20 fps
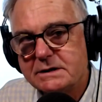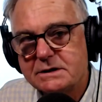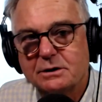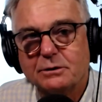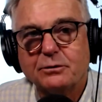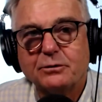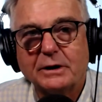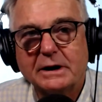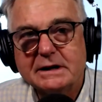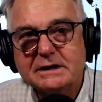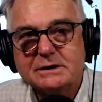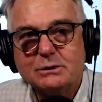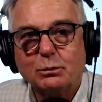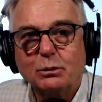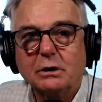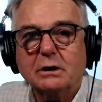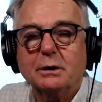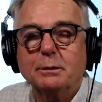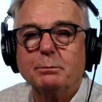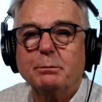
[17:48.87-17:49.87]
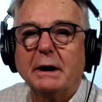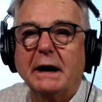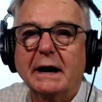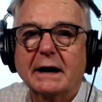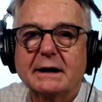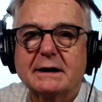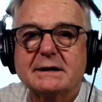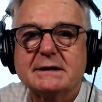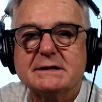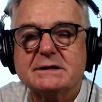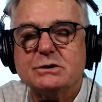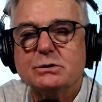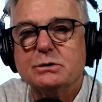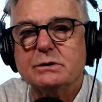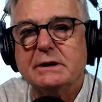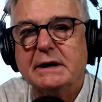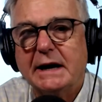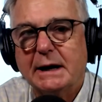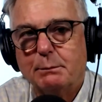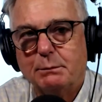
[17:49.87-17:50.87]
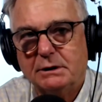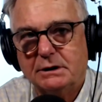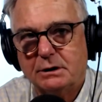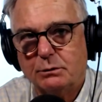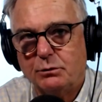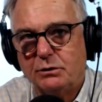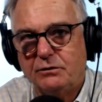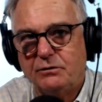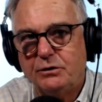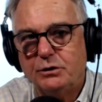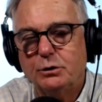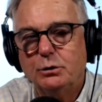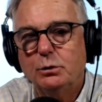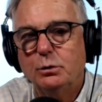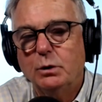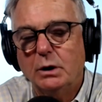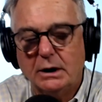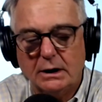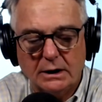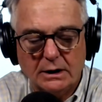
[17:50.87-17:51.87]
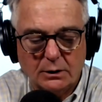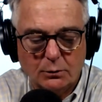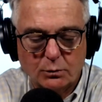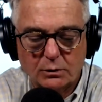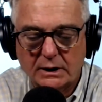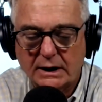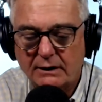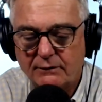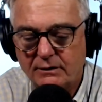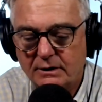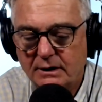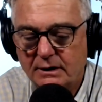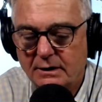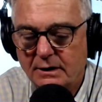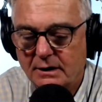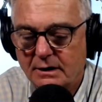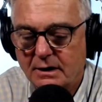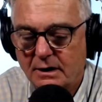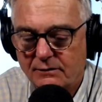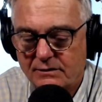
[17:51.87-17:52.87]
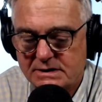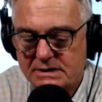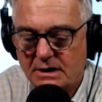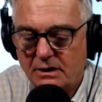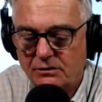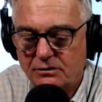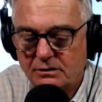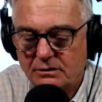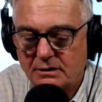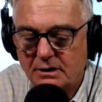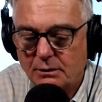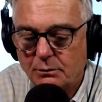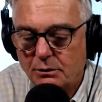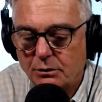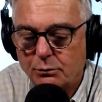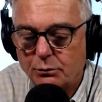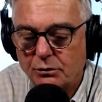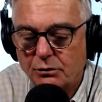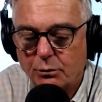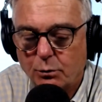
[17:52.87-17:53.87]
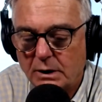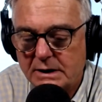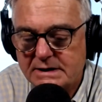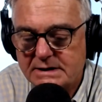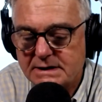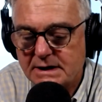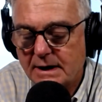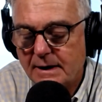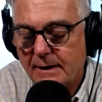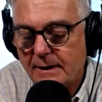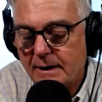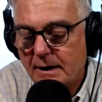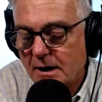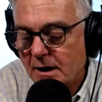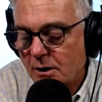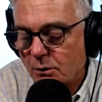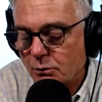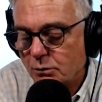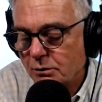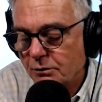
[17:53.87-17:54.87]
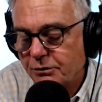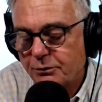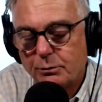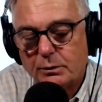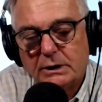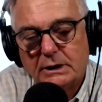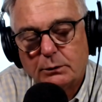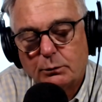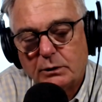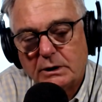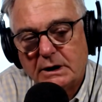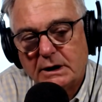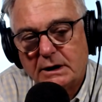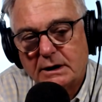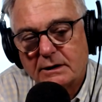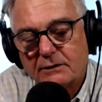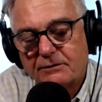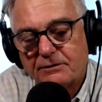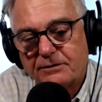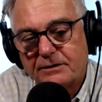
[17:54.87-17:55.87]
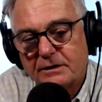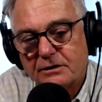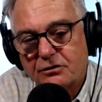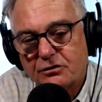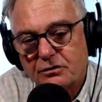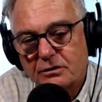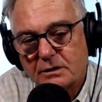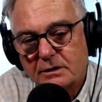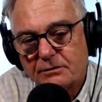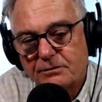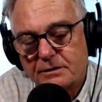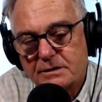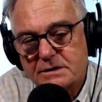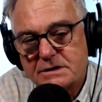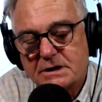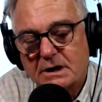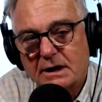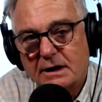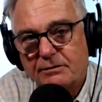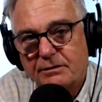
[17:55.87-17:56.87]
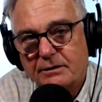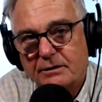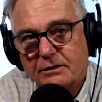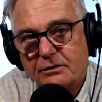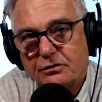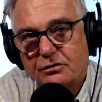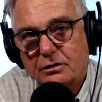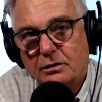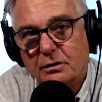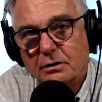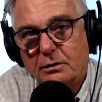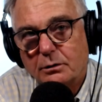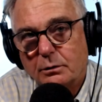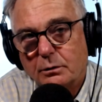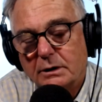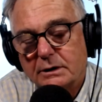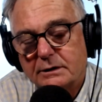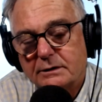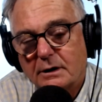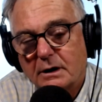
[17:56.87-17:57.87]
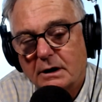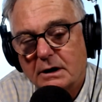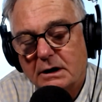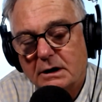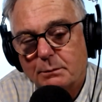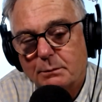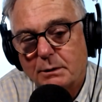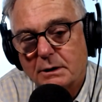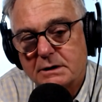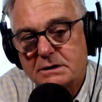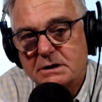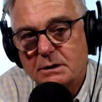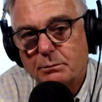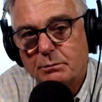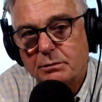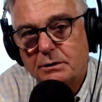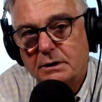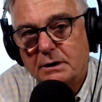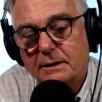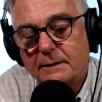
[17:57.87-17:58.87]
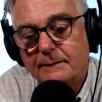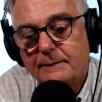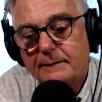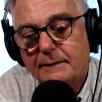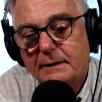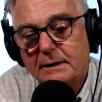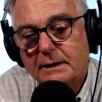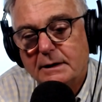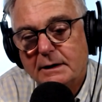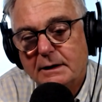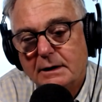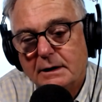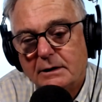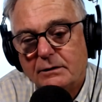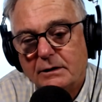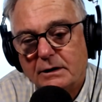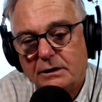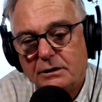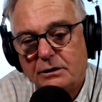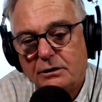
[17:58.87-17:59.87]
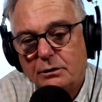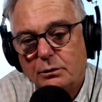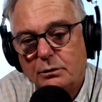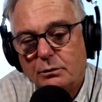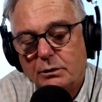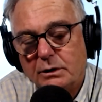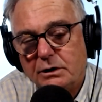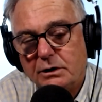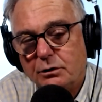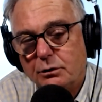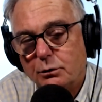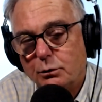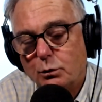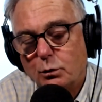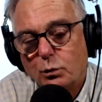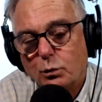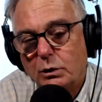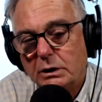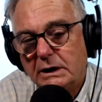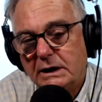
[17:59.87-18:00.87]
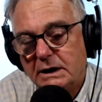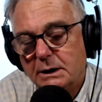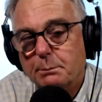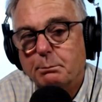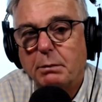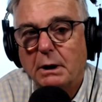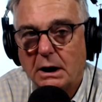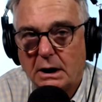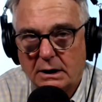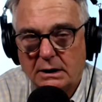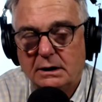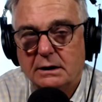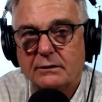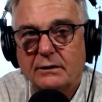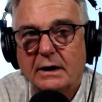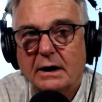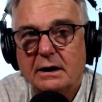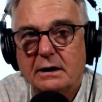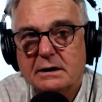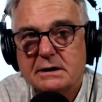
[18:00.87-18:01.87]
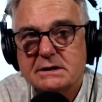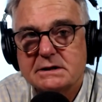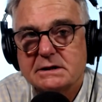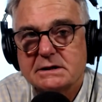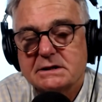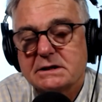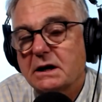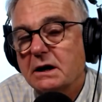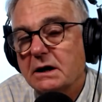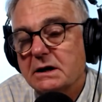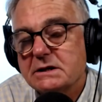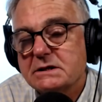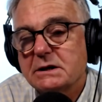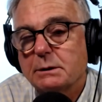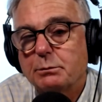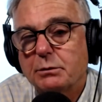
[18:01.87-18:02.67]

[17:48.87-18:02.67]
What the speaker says: friends, welcome back to the Hamilton Review. We're having a conversation today with Ruth Wisse. Ruth, we finished the first half of the show talking about something that you really embody, and that is this concept of